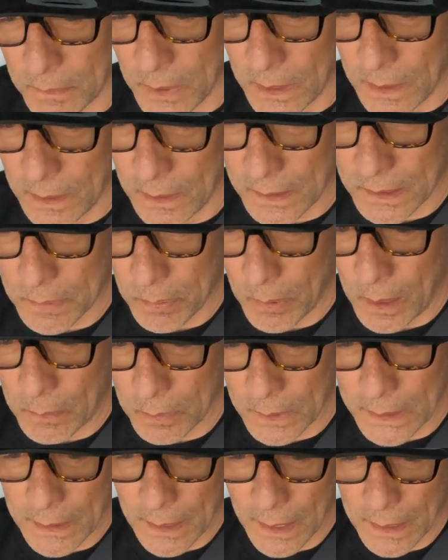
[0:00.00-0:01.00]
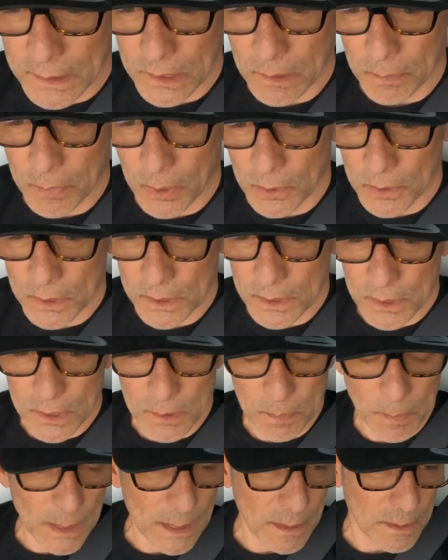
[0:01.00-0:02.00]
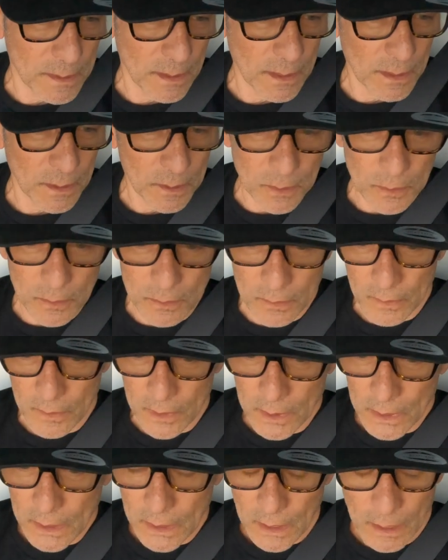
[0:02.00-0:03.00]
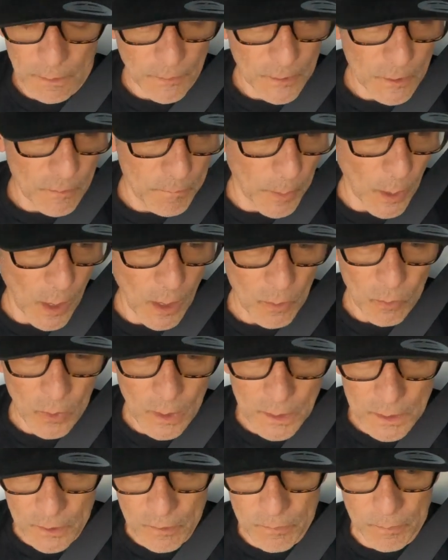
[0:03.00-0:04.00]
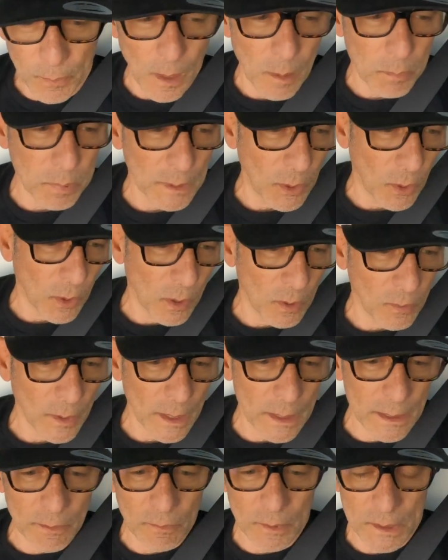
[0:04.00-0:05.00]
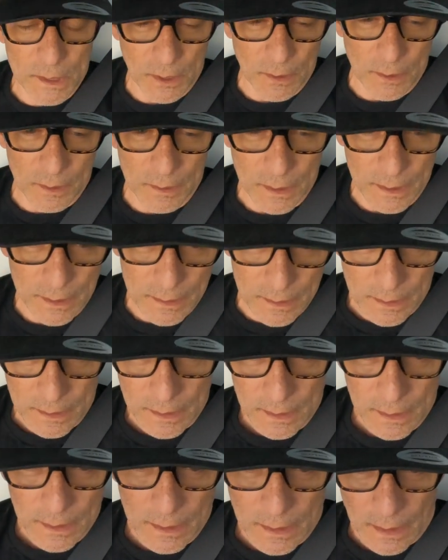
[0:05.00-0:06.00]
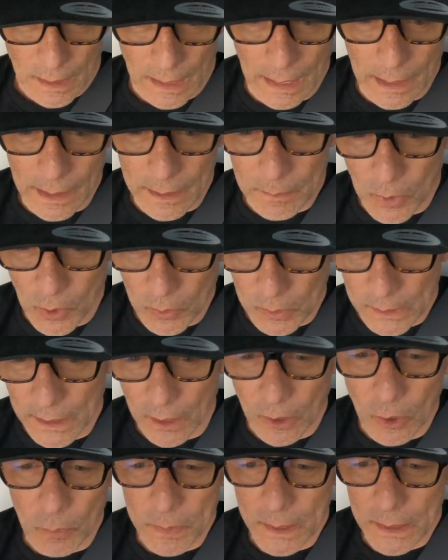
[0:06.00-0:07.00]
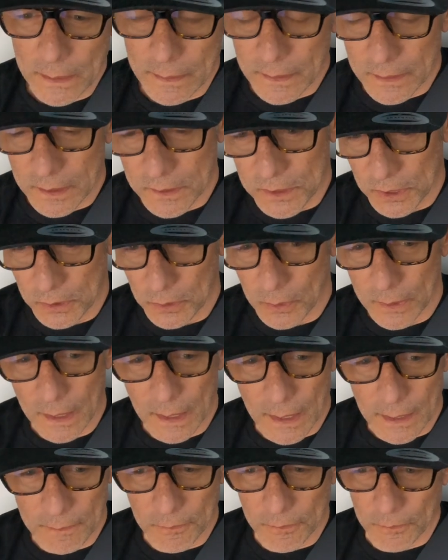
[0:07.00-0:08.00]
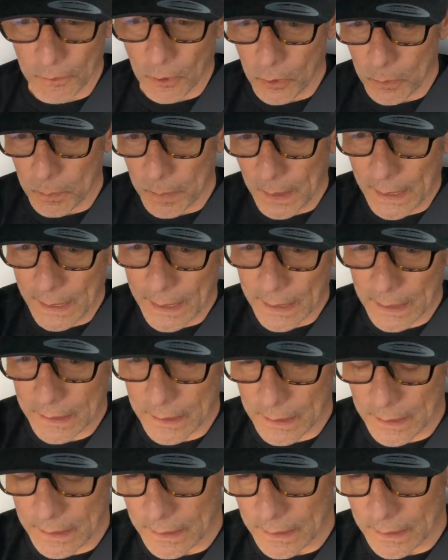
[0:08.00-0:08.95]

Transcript: to me. It's probably not supposed to speak to you. If you've bought one, you've probably already returned it. I am only hoping that the two that I've thrown back